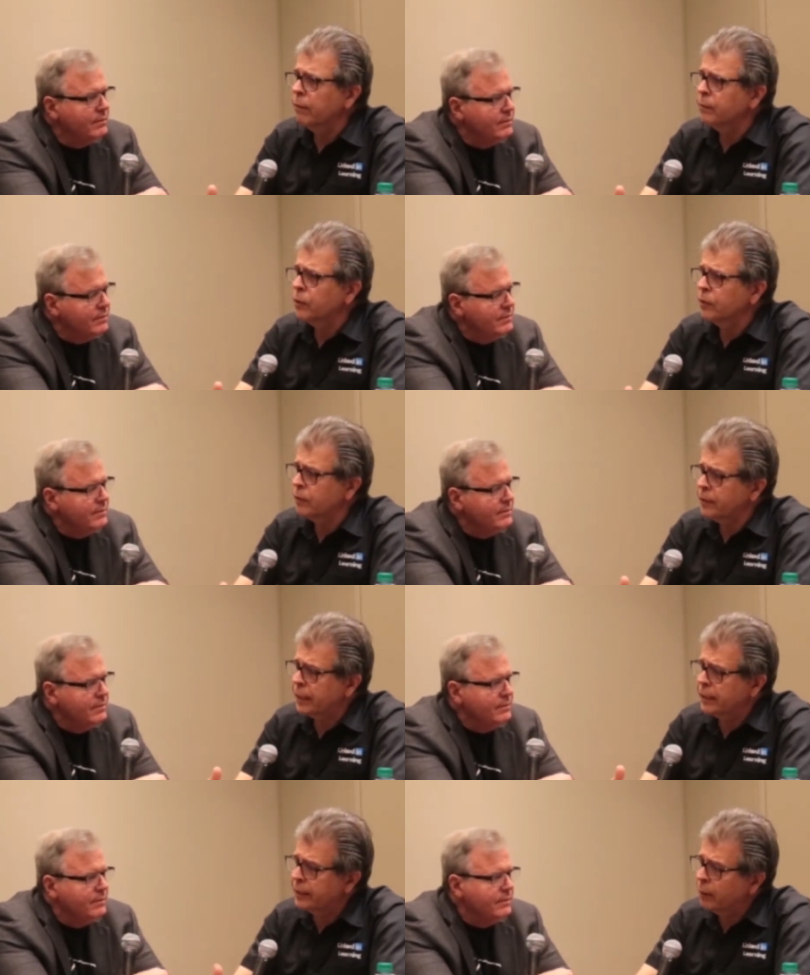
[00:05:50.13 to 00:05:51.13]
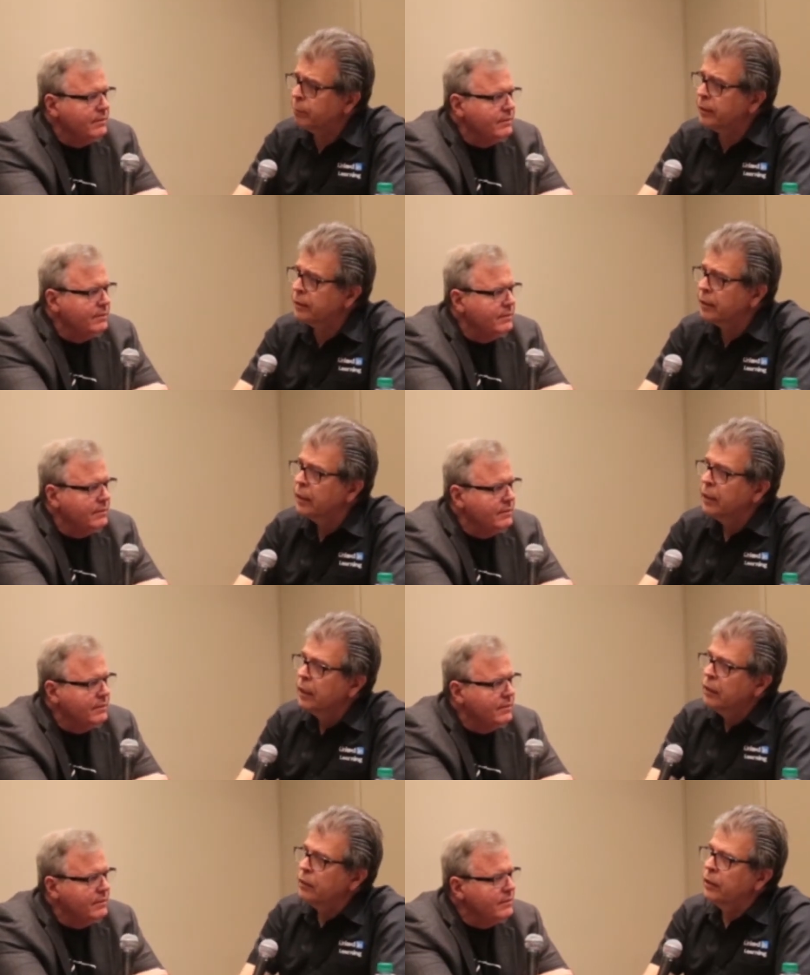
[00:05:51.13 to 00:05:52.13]
Speaker 1: of them is also a set of templates,
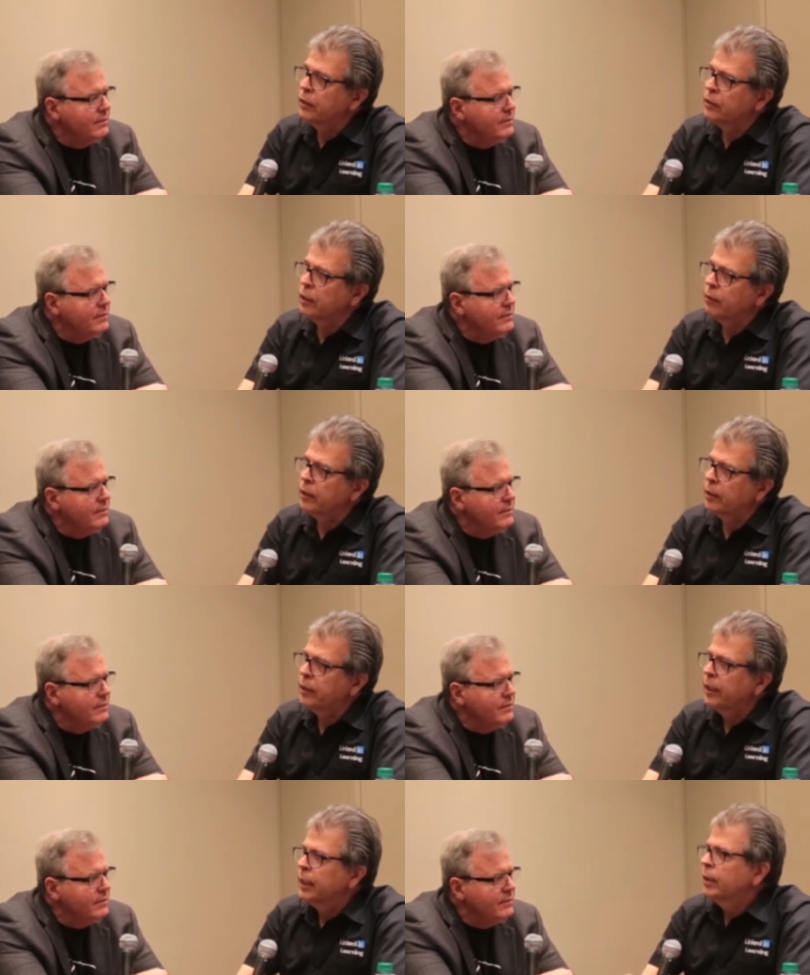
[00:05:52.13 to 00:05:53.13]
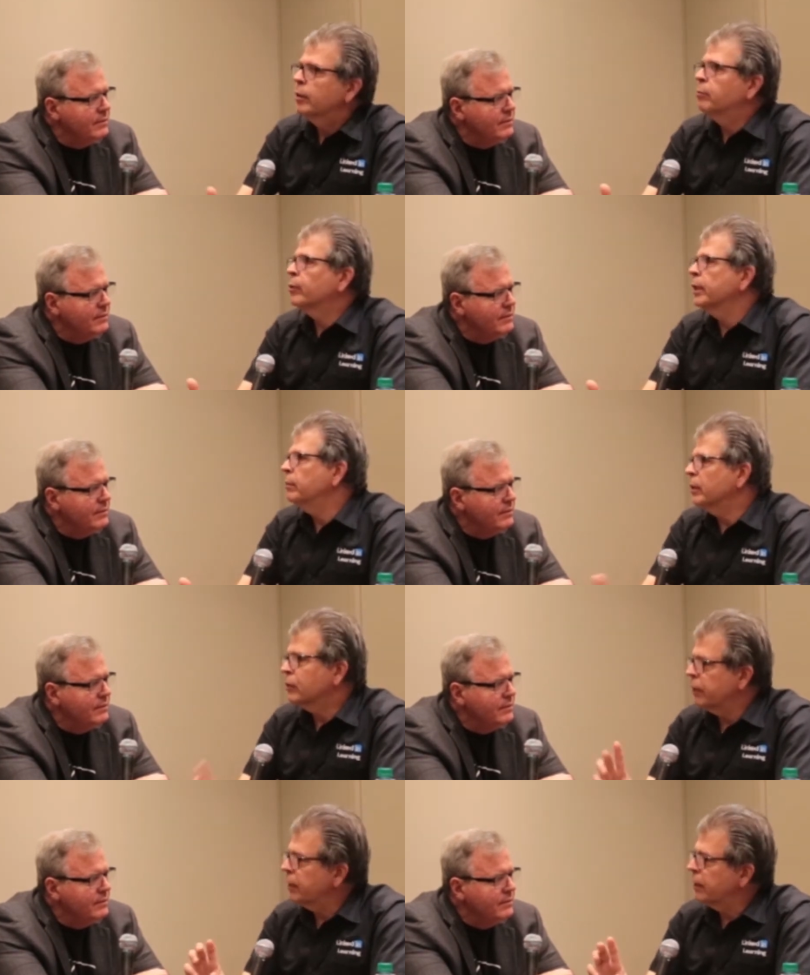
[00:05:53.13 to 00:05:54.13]
so you can start with a pre-built
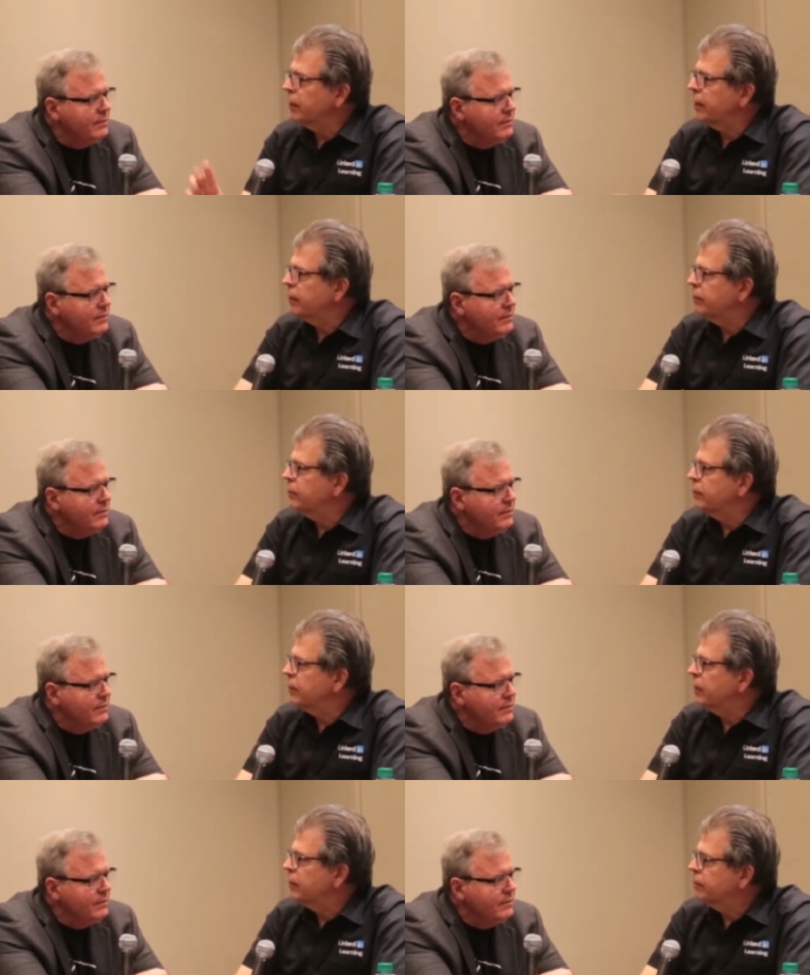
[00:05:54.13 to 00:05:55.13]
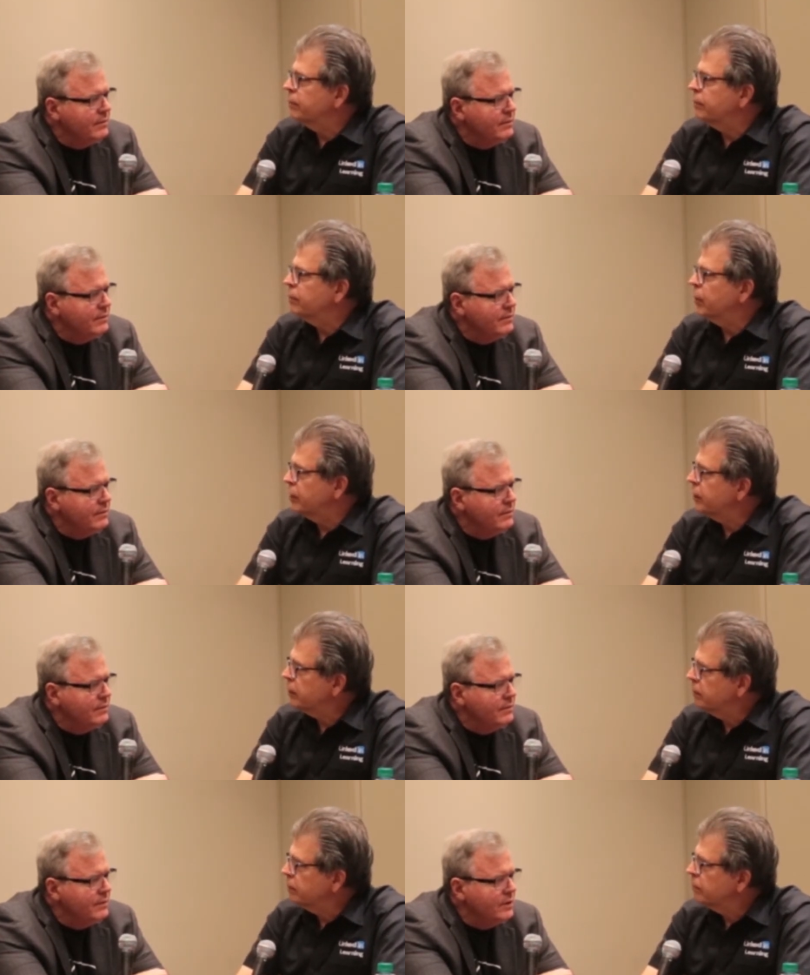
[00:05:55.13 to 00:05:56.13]
try.net uh,
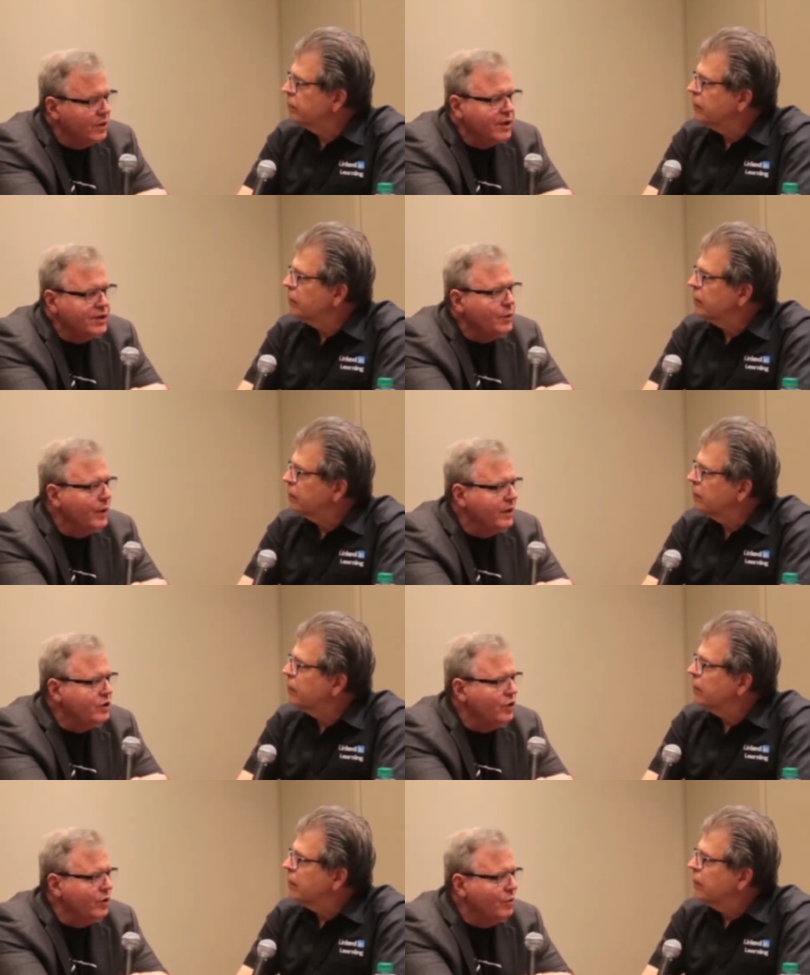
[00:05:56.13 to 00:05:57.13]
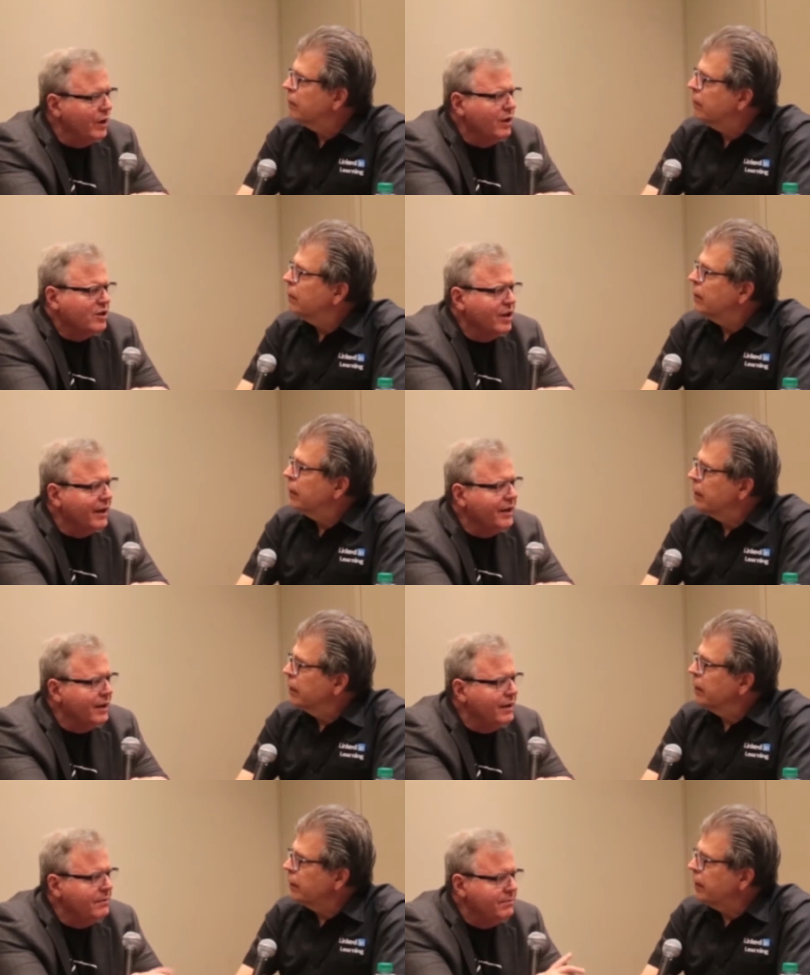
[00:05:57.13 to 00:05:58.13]
project
Speaker 2: so you can see what it should, what it looks like in
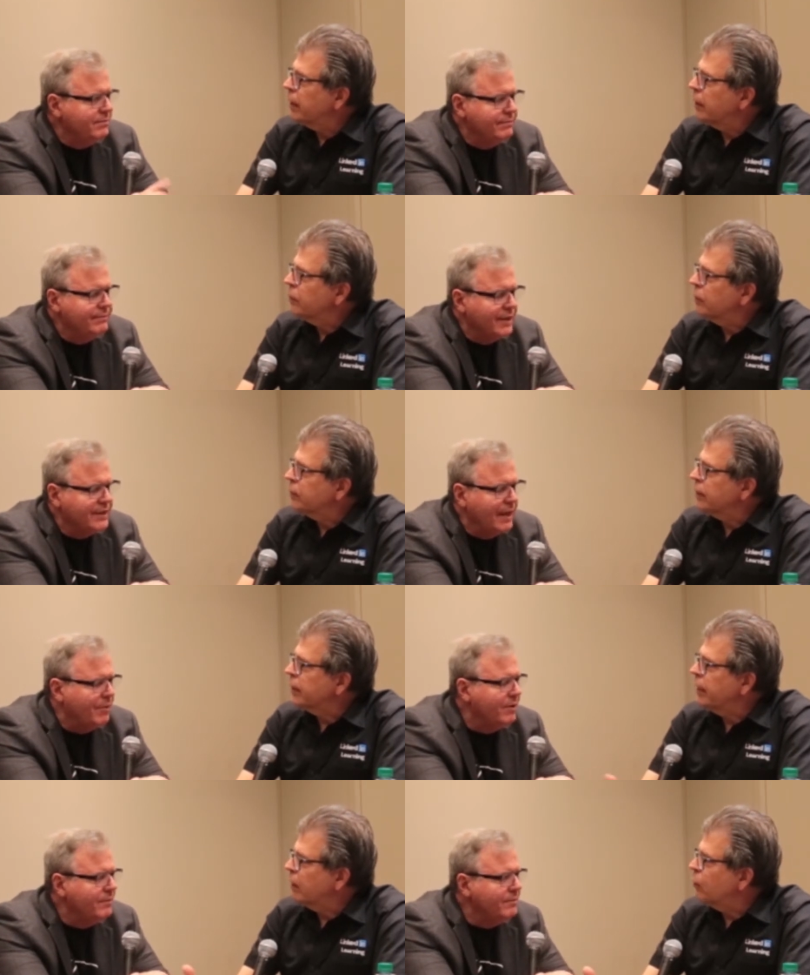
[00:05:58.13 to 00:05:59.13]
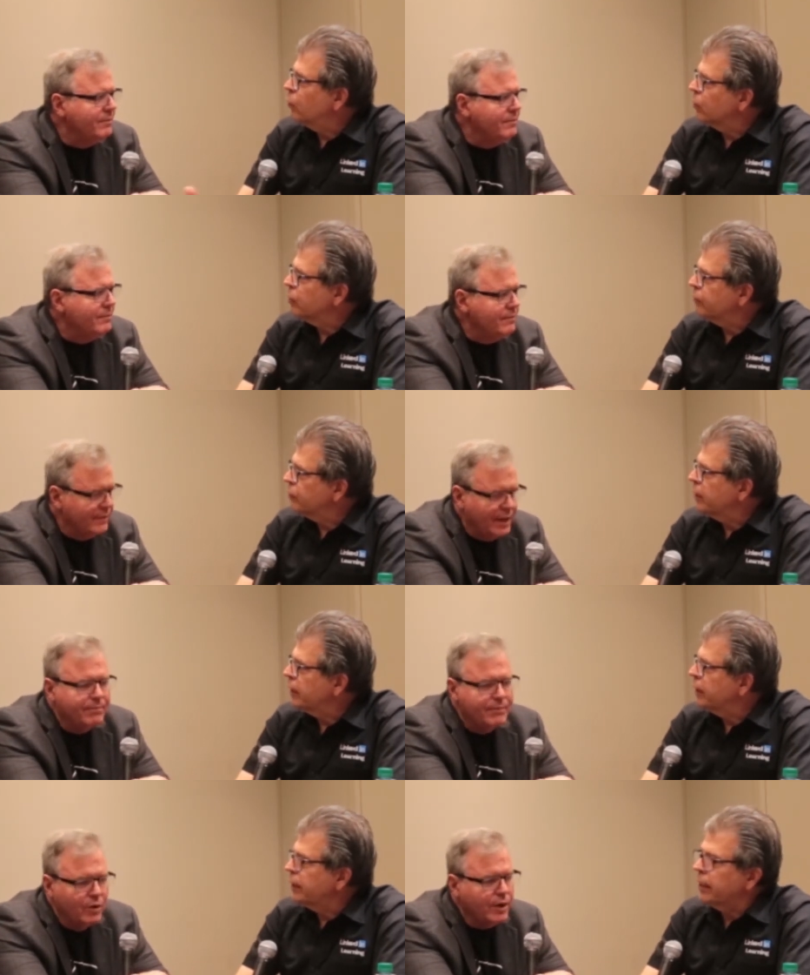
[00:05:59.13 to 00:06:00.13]
a. Yeah, so it's like a
Speaker 1: hello world for
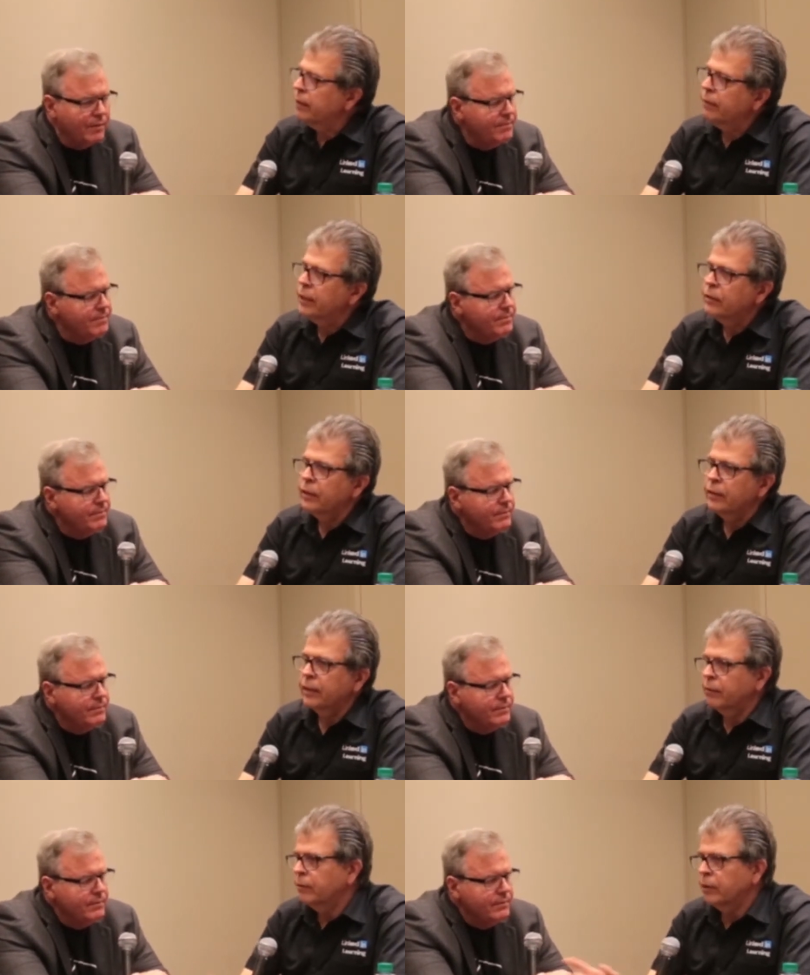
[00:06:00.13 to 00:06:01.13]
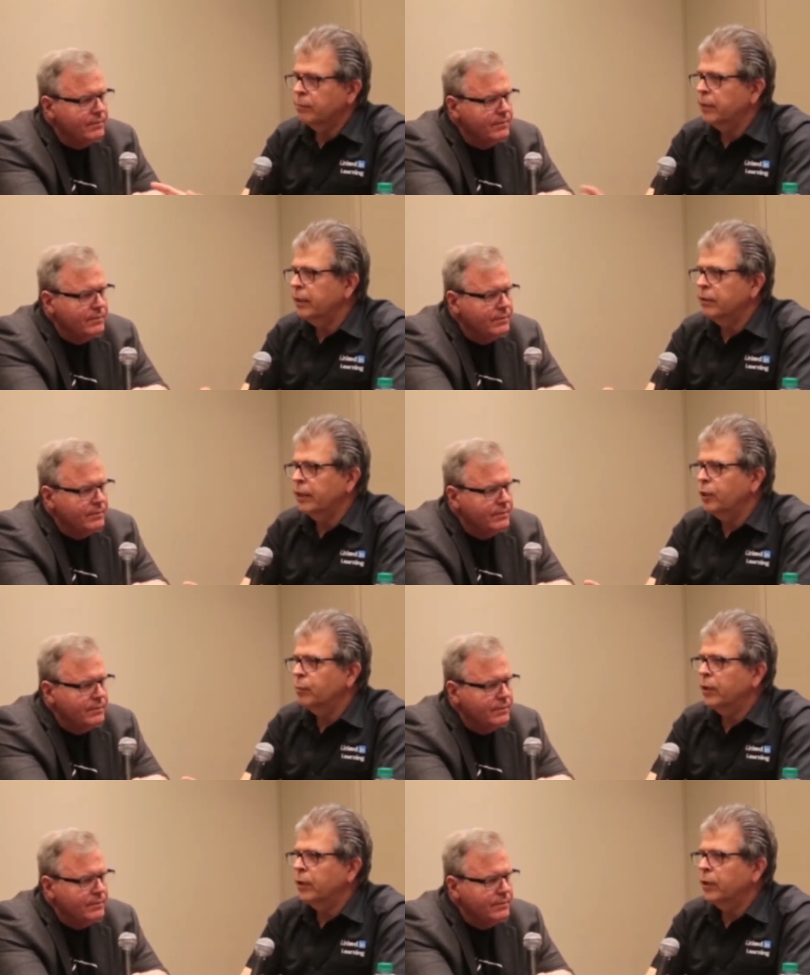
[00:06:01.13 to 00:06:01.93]
try.net, Yeah, okay. right? So you say create, new